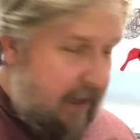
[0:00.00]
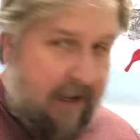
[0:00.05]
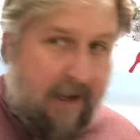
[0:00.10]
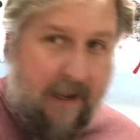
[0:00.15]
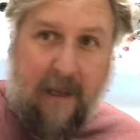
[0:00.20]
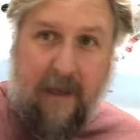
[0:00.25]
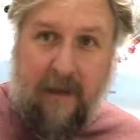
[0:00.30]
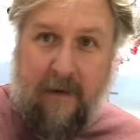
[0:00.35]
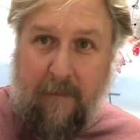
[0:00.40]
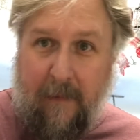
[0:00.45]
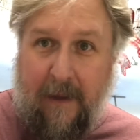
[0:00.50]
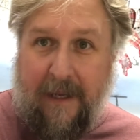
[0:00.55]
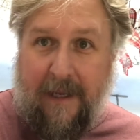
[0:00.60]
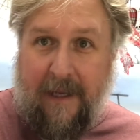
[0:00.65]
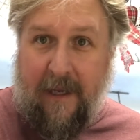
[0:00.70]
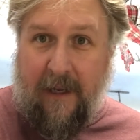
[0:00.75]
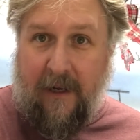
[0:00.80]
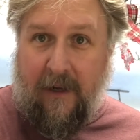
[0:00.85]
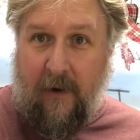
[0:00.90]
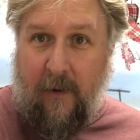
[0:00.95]
It's
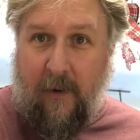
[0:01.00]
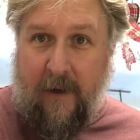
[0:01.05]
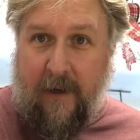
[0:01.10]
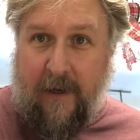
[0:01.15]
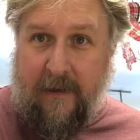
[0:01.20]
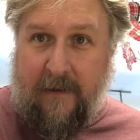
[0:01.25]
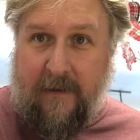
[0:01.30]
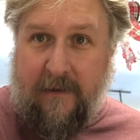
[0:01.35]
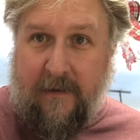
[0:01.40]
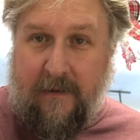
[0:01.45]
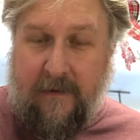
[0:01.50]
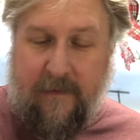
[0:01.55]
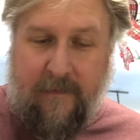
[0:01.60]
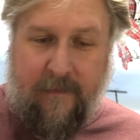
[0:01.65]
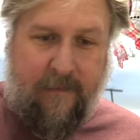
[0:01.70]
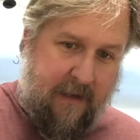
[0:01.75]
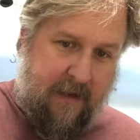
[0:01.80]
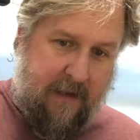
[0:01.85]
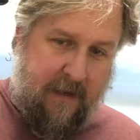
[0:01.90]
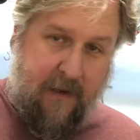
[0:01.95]
making a noise.
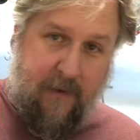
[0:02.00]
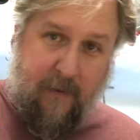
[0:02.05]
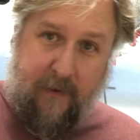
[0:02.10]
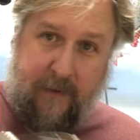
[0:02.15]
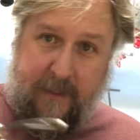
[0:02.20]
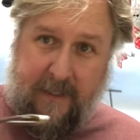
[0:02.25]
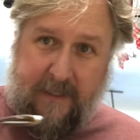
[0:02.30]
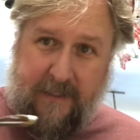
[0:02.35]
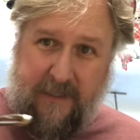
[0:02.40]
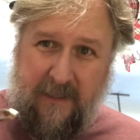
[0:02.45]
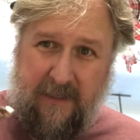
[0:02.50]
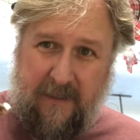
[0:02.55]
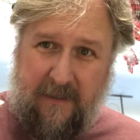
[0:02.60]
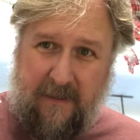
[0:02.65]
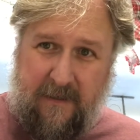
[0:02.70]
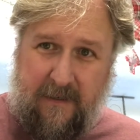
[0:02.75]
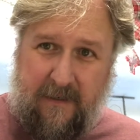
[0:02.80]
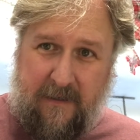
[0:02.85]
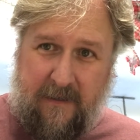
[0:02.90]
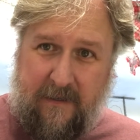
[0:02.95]
You want to touch it?
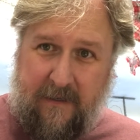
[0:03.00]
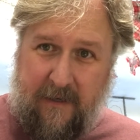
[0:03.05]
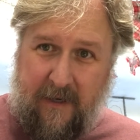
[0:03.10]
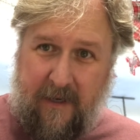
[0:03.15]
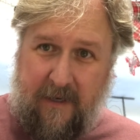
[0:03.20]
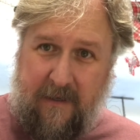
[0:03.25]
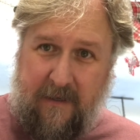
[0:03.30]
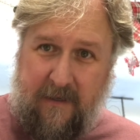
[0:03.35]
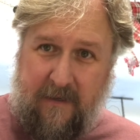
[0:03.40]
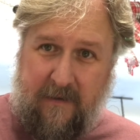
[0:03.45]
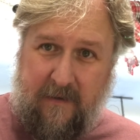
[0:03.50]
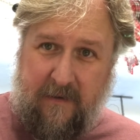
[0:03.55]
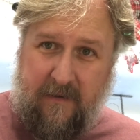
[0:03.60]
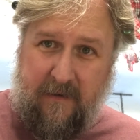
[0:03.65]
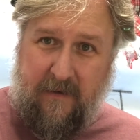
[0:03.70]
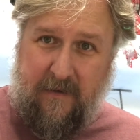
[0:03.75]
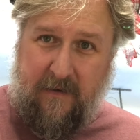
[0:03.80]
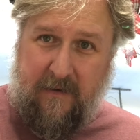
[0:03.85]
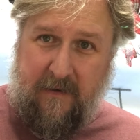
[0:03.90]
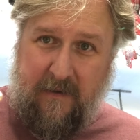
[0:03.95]
See?
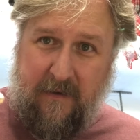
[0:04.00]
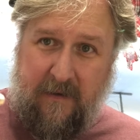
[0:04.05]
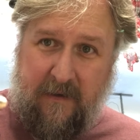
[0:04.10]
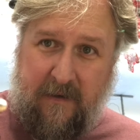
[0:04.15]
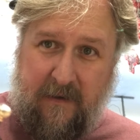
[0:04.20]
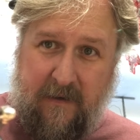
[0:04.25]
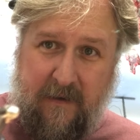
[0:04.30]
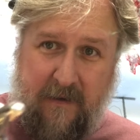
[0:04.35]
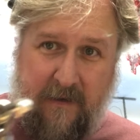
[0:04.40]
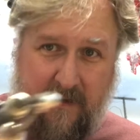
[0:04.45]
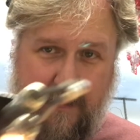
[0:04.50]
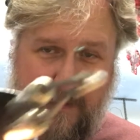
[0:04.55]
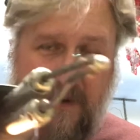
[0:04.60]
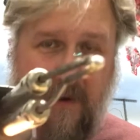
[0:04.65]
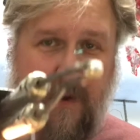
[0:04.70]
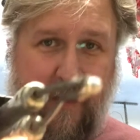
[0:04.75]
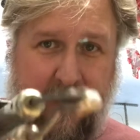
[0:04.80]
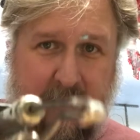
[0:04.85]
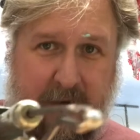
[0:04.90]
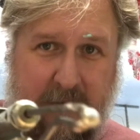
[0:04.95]
Go
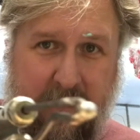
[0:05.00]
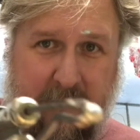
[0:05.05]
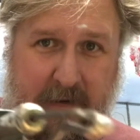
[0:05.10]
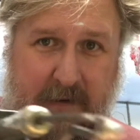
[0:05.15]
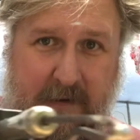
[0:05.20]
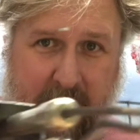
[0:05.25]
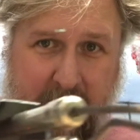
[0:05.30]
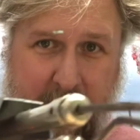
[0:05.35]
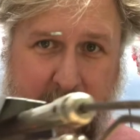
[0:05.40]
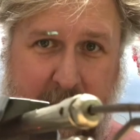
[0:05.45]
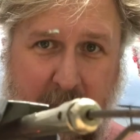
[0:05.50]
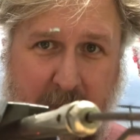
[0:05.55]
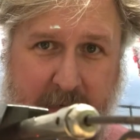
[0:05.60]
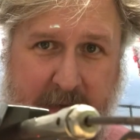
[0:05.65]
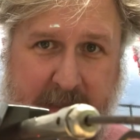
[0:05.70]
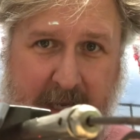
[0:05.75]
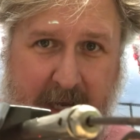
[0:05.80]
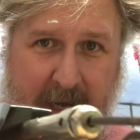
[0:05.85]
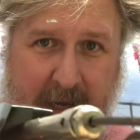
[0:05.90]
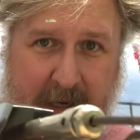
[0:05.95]
on. Let me know if
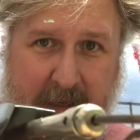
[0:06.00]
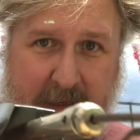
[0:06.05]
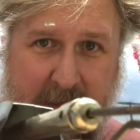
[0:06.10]
it's hot.